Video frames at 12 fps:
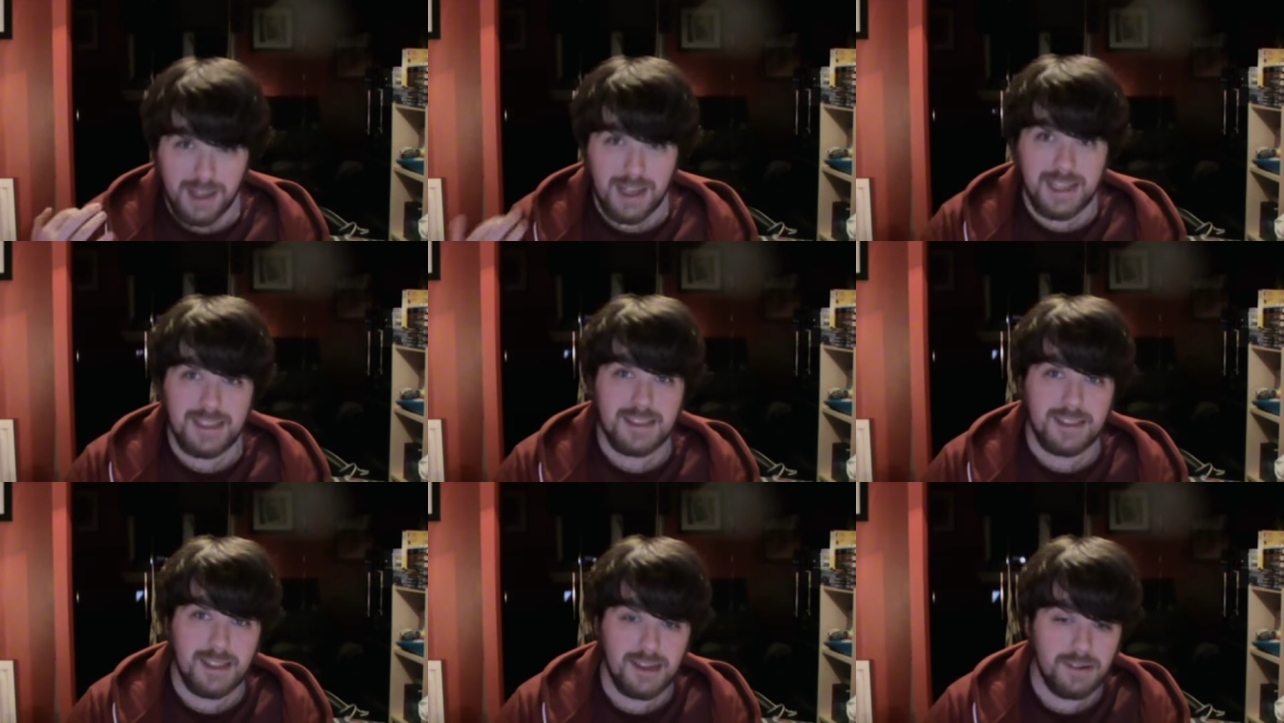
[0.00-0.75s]
it's
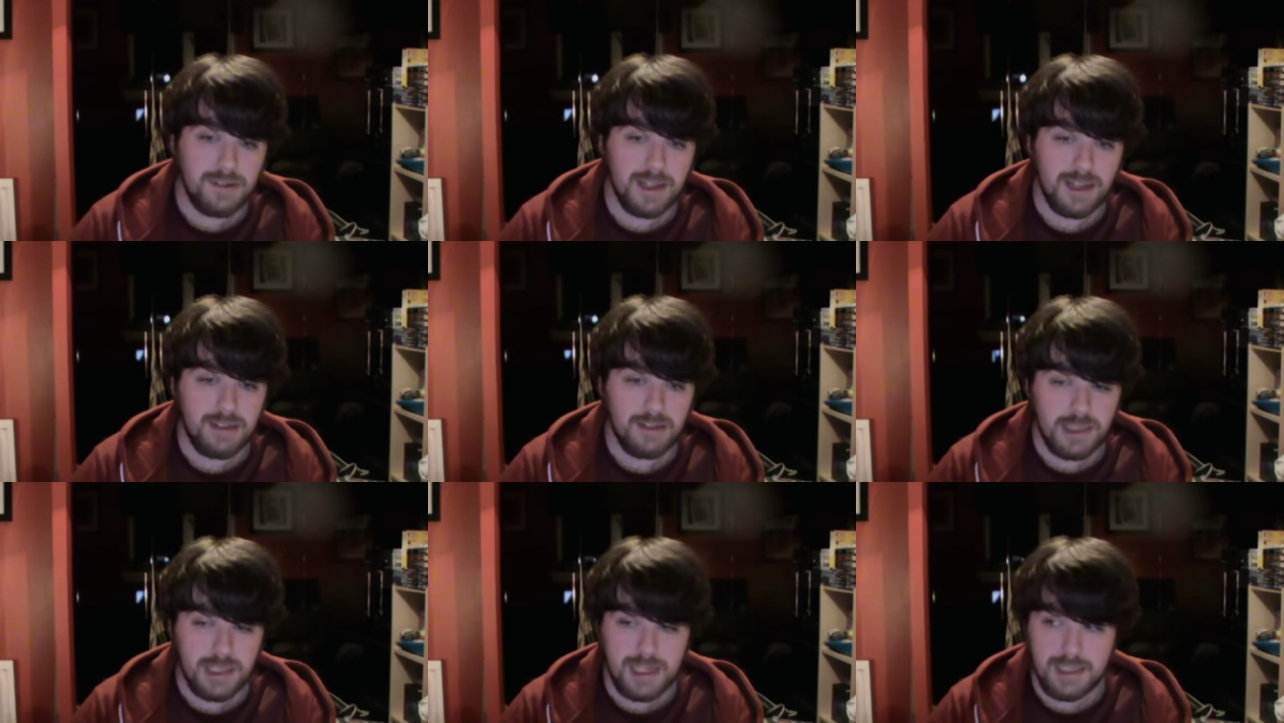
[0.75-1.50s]
still going
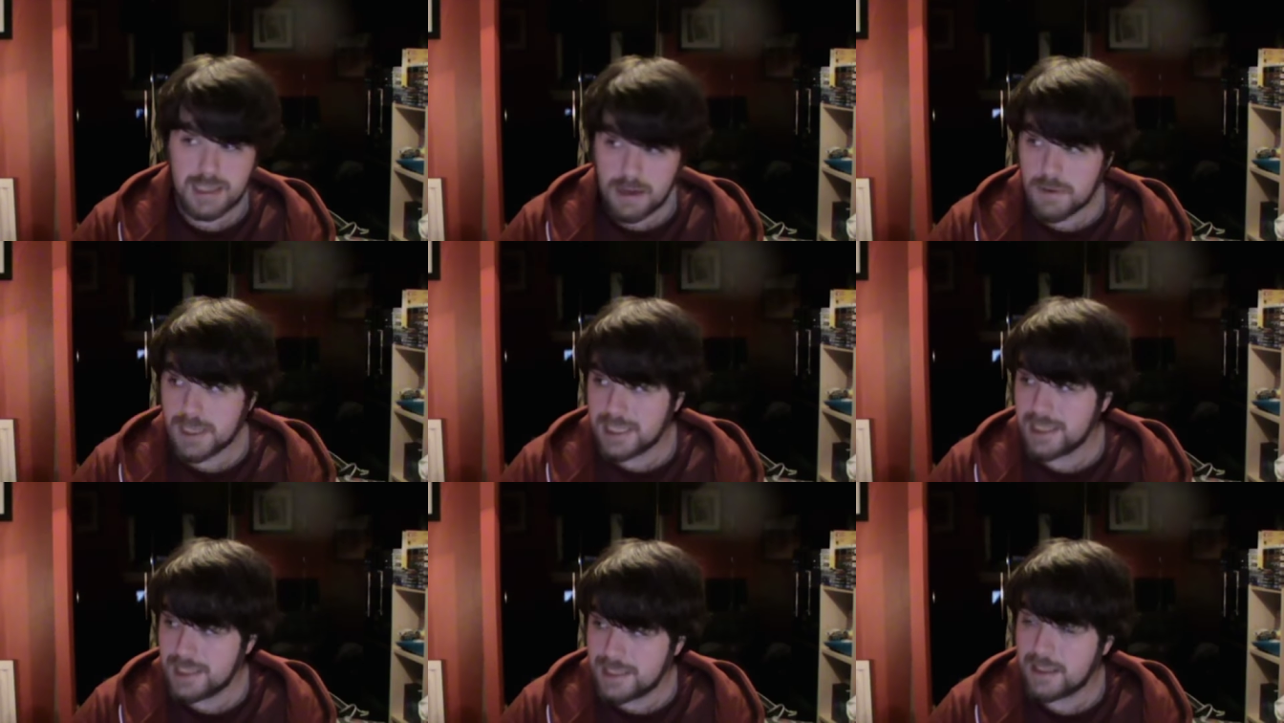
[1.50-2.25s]

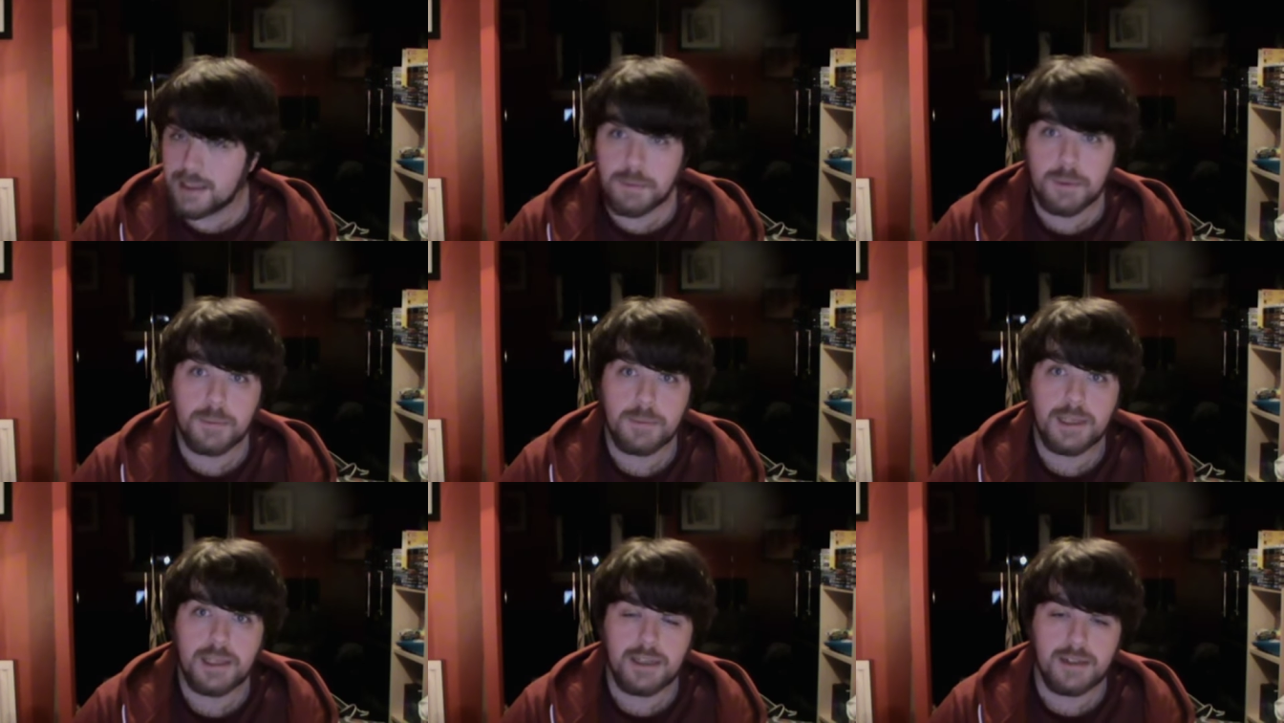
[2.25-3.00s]
to lead up,
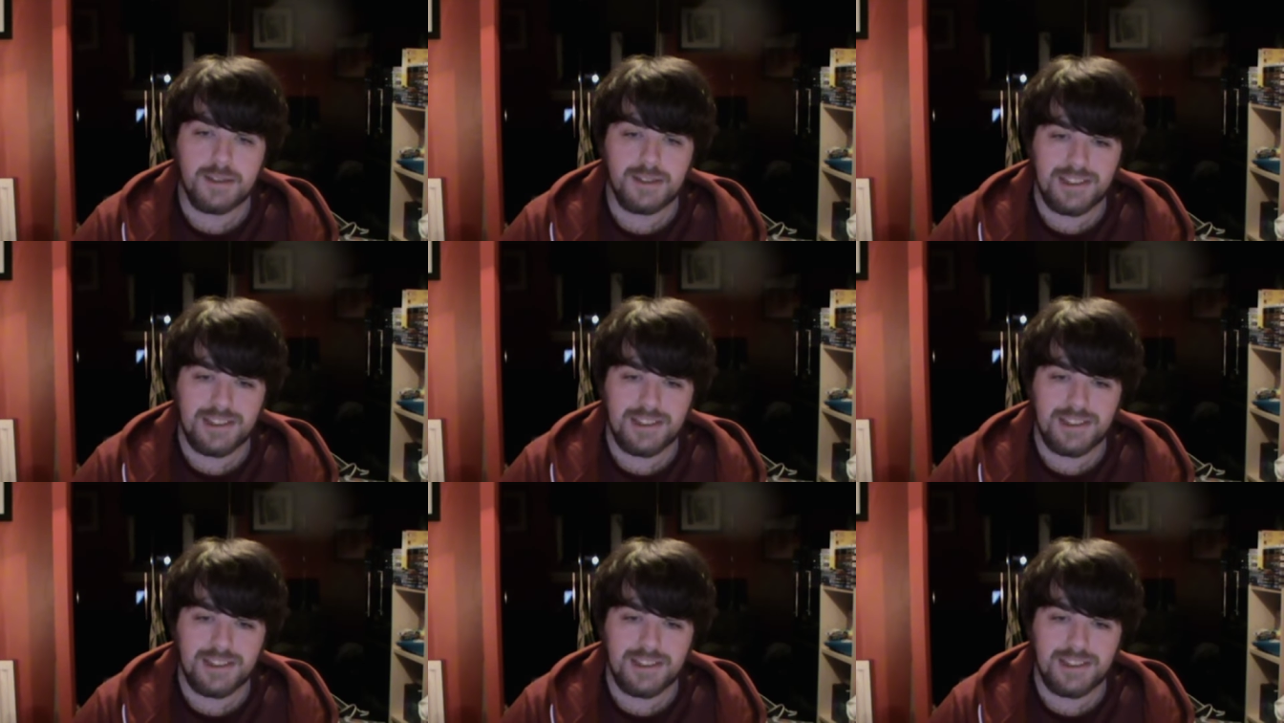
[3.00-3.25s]
you know.